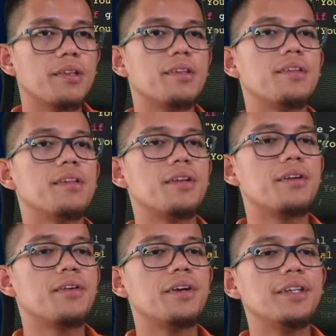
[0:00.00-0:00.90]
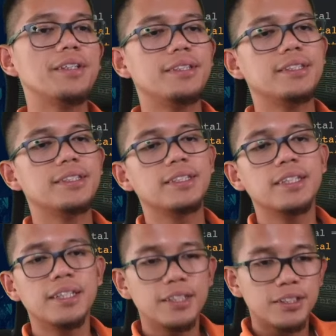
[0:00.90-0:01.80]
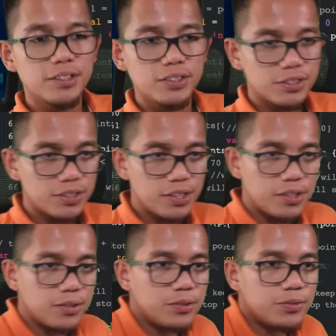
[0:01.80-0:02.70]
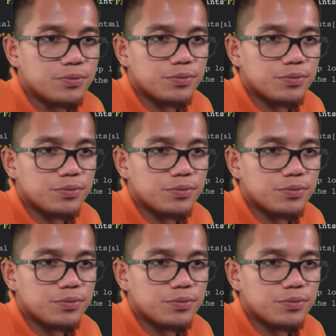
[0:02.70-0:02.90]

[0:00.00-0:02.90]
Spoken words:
All right. So,